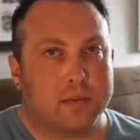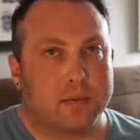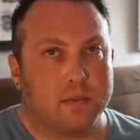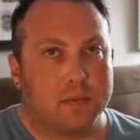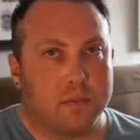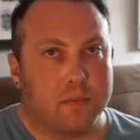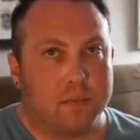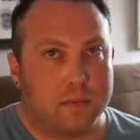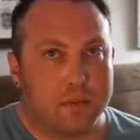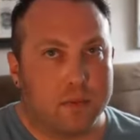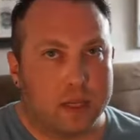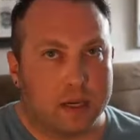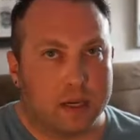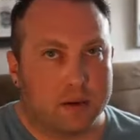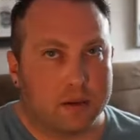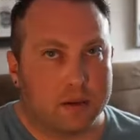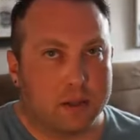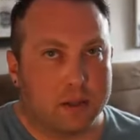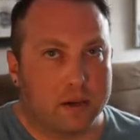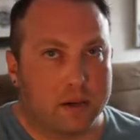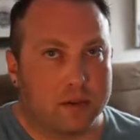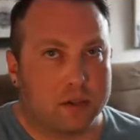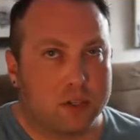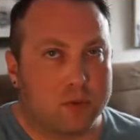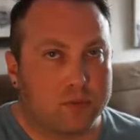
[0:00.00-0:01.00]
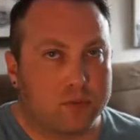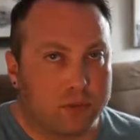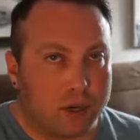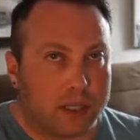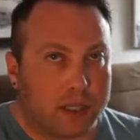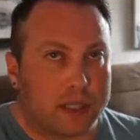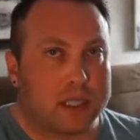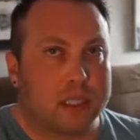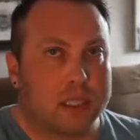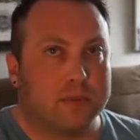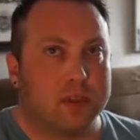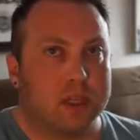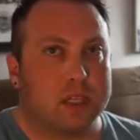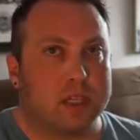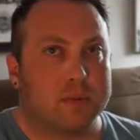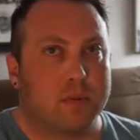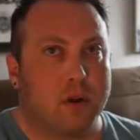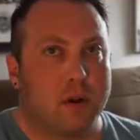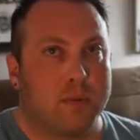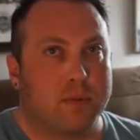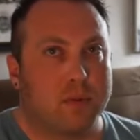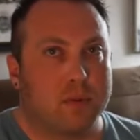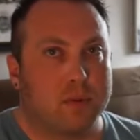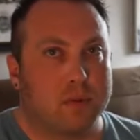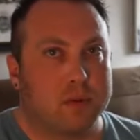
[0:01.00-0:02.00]
they're relatively
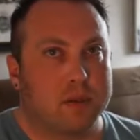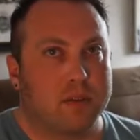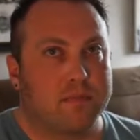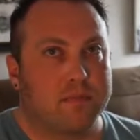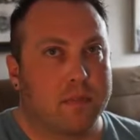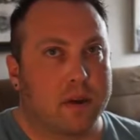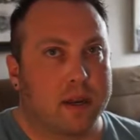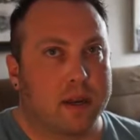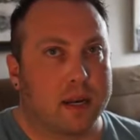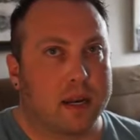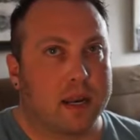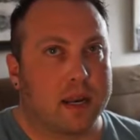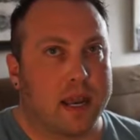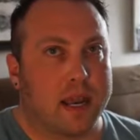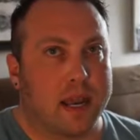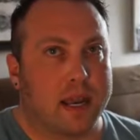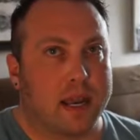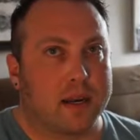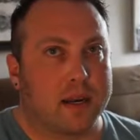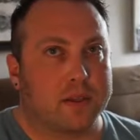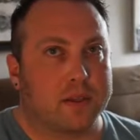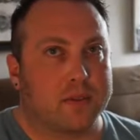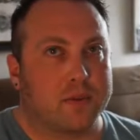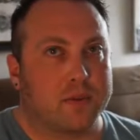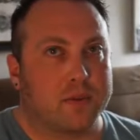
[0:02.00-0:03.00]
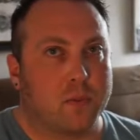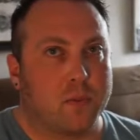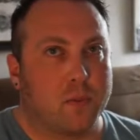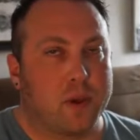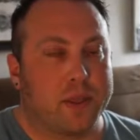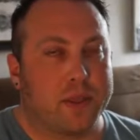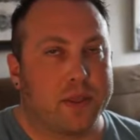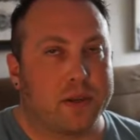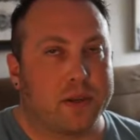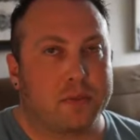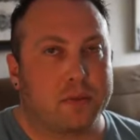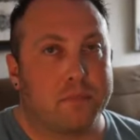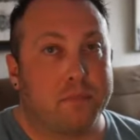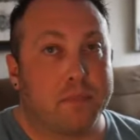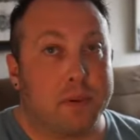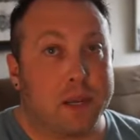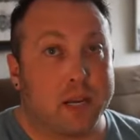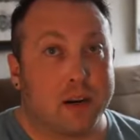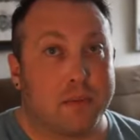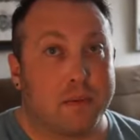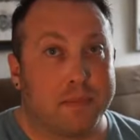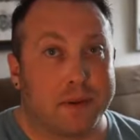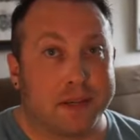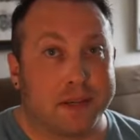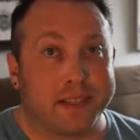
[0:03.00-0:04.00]
small pools of money, and when there's
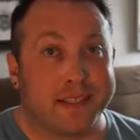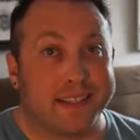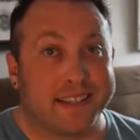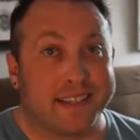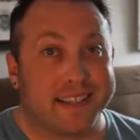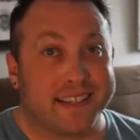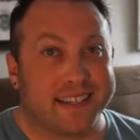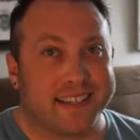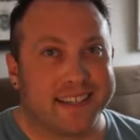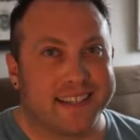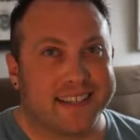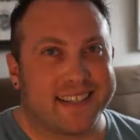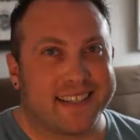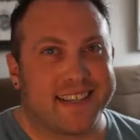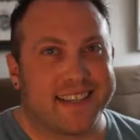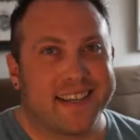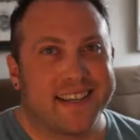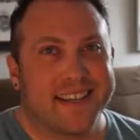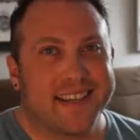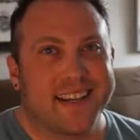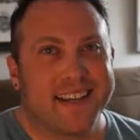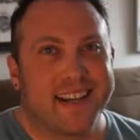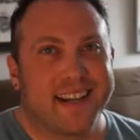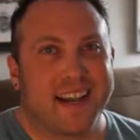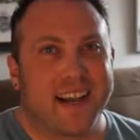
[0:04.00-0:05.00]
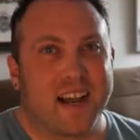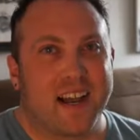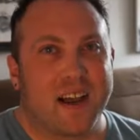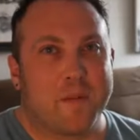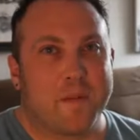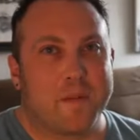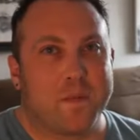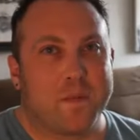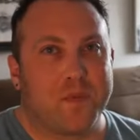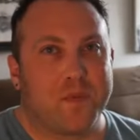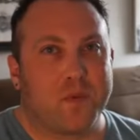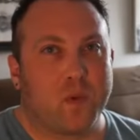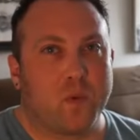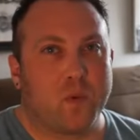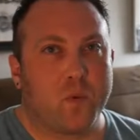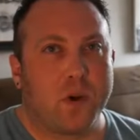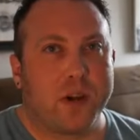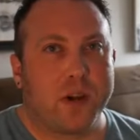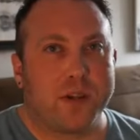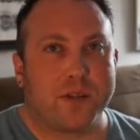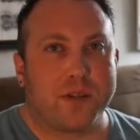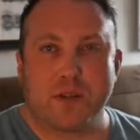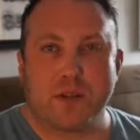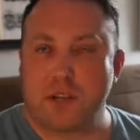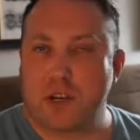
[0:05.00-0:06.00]
bigger businesses
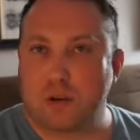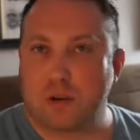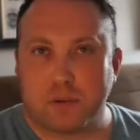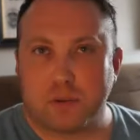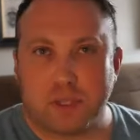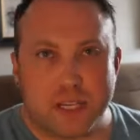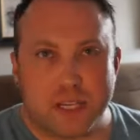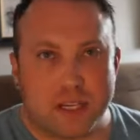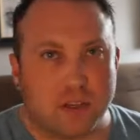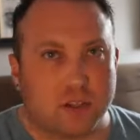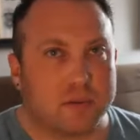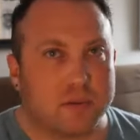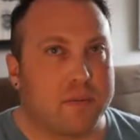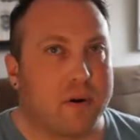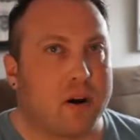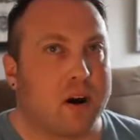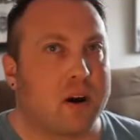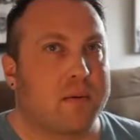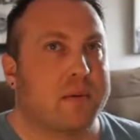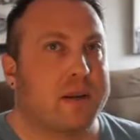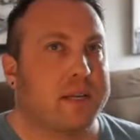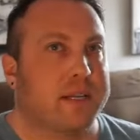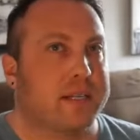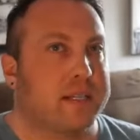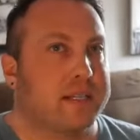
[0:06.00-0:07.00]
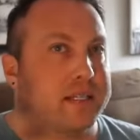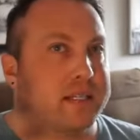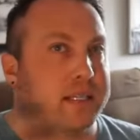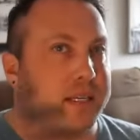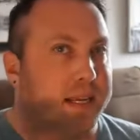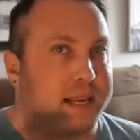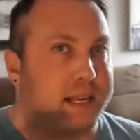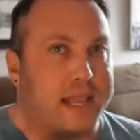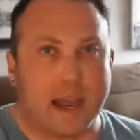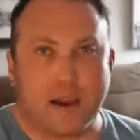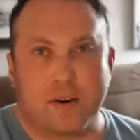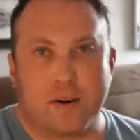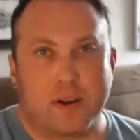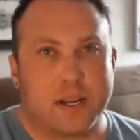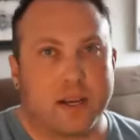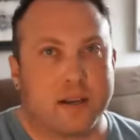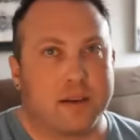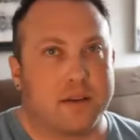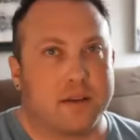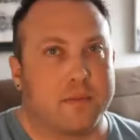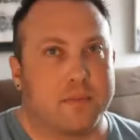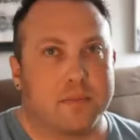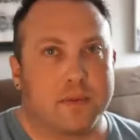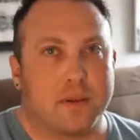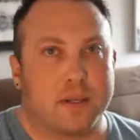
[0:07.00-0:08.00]
with legal departments and
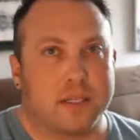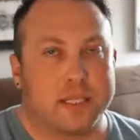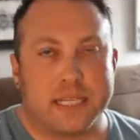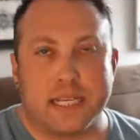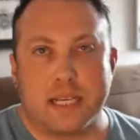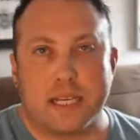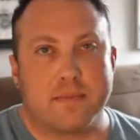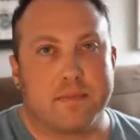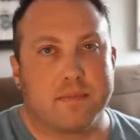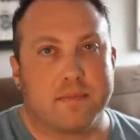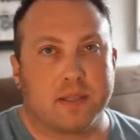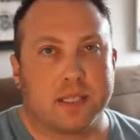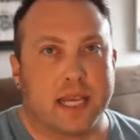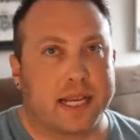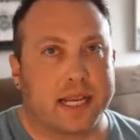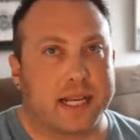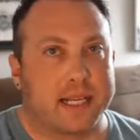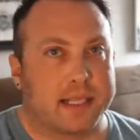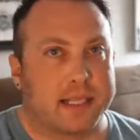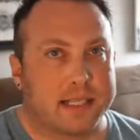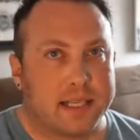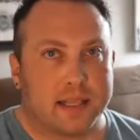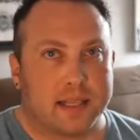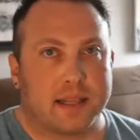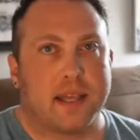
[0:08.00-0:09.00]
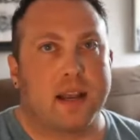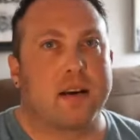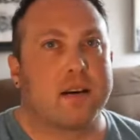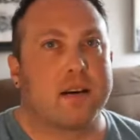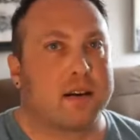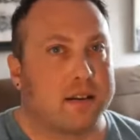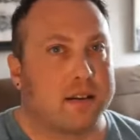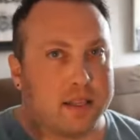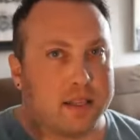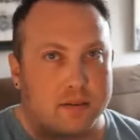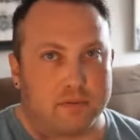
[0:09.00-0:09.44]
accounting teams that can sit there and click